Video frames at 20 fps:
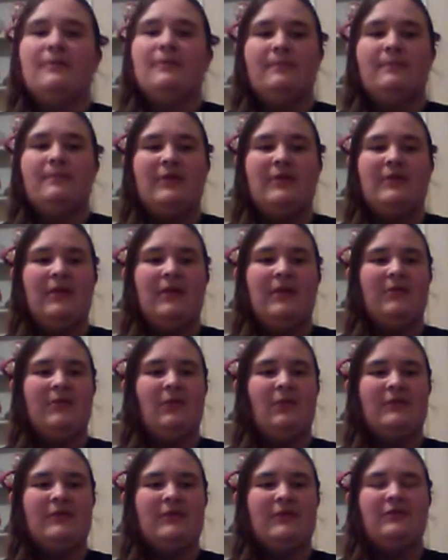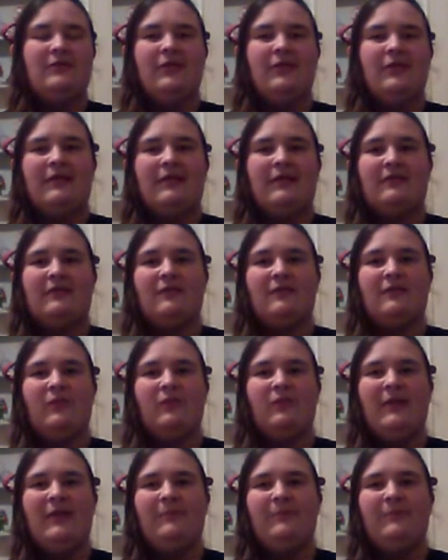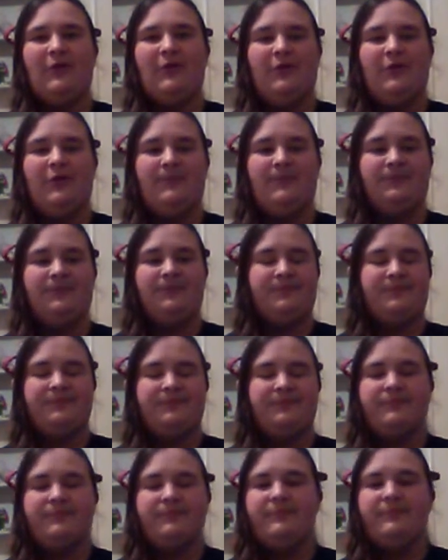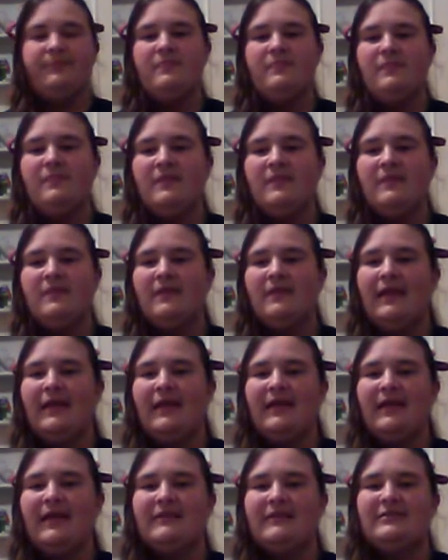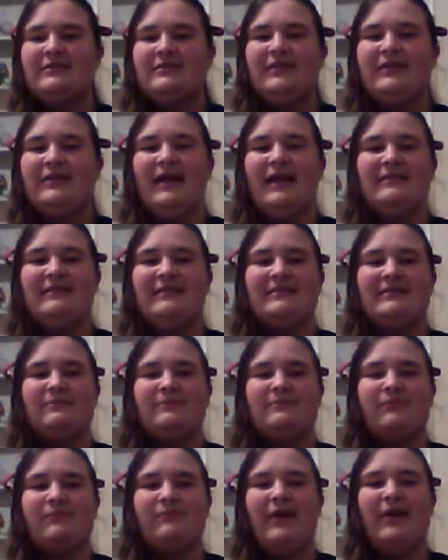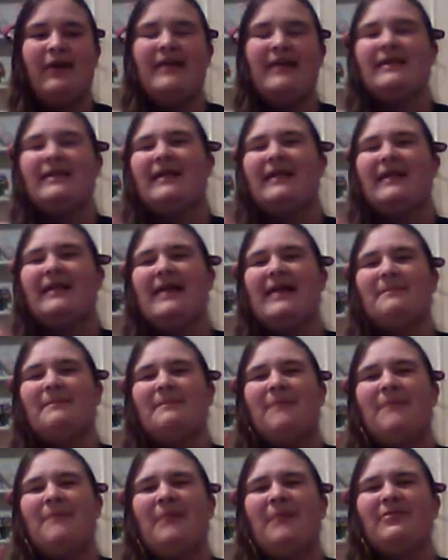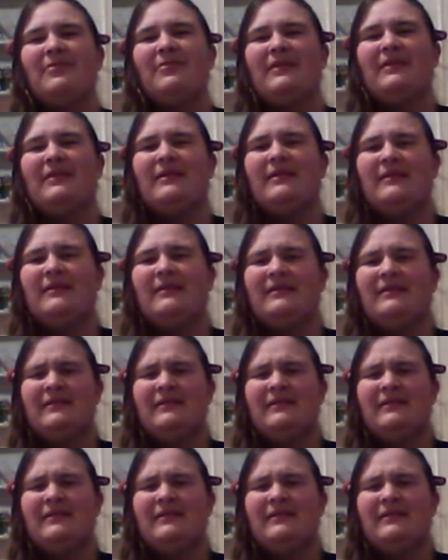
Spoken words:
becoming what's known as a sweeper. And she has this bright, kind of bubbly,